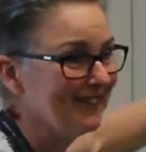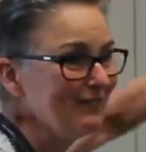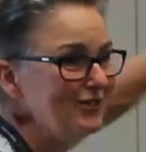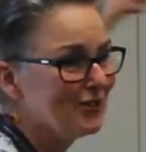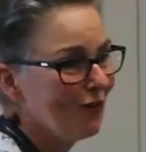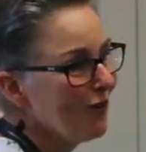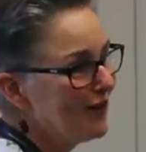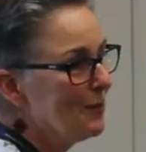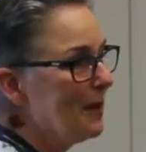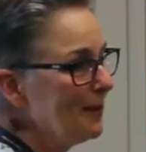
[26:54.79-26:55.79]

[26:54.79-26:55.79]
So when I was drawing the